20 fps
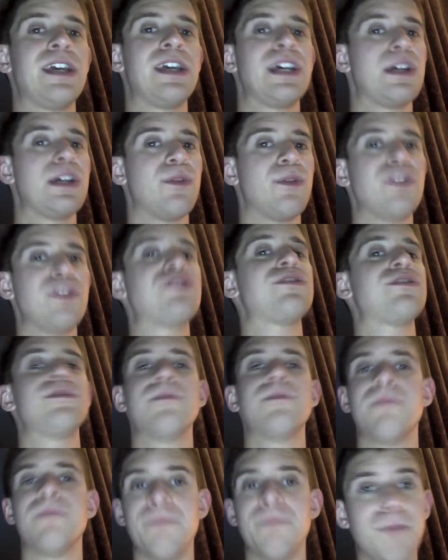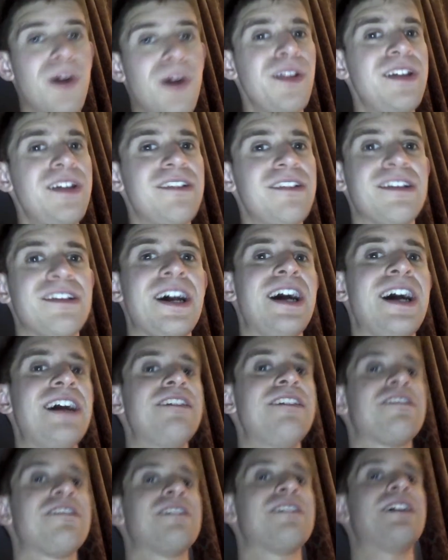which both these
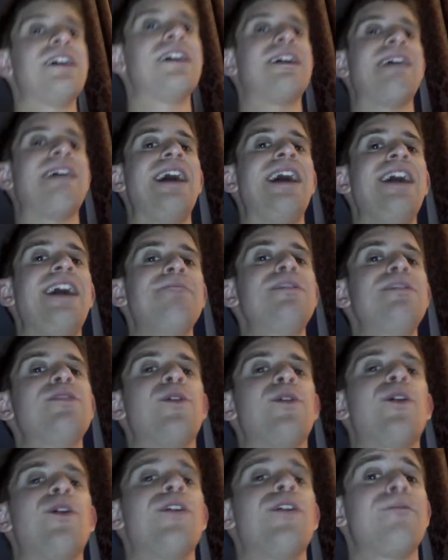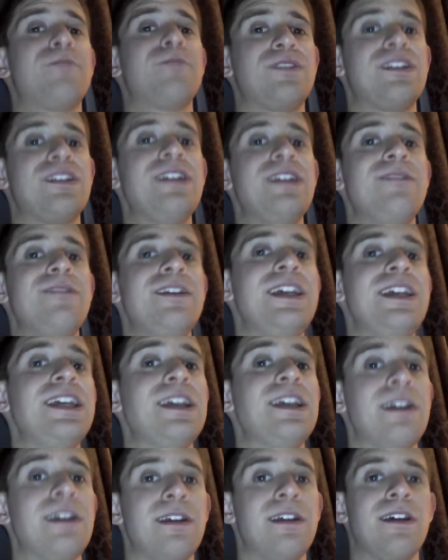guys have been off TV
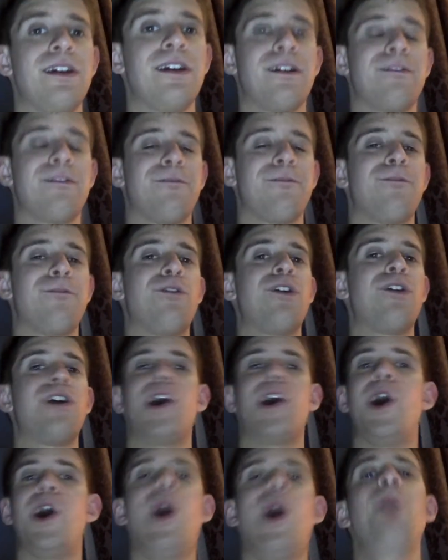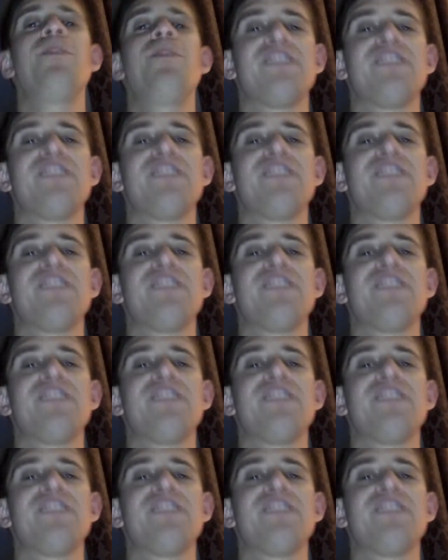for almost a